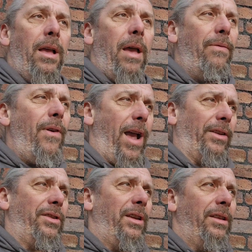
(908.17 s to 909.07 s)
In
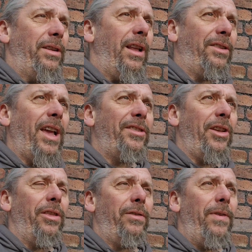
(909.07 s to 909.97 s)
fact, didn't I test it
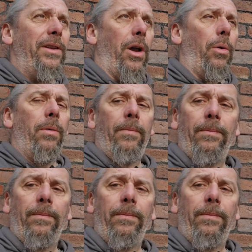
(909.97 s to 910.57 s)
on this video?